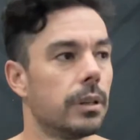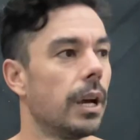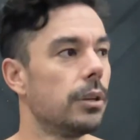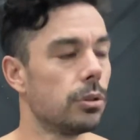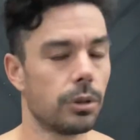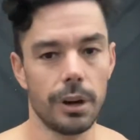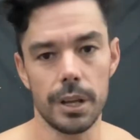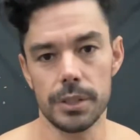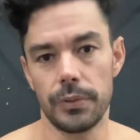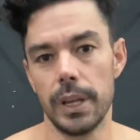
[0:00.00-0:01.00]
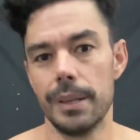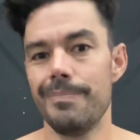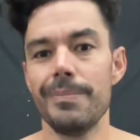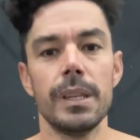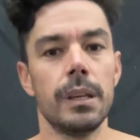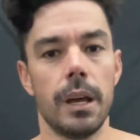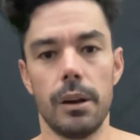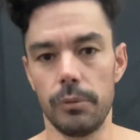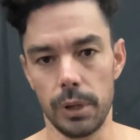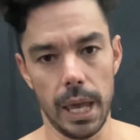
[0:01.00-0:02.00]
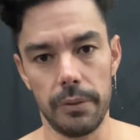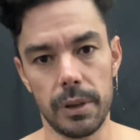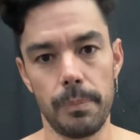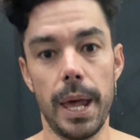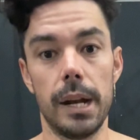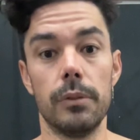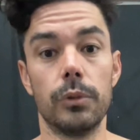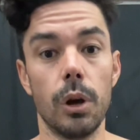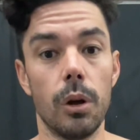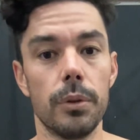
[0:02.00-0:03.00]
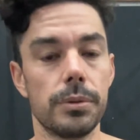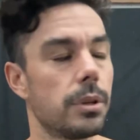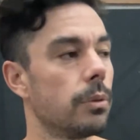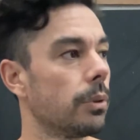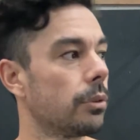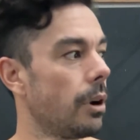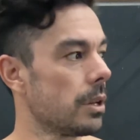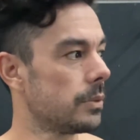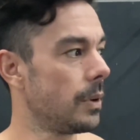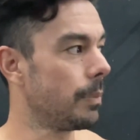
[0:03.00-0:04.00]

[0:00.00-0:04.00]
I do CrossFit. I don't really have competitive goals with CrossFit,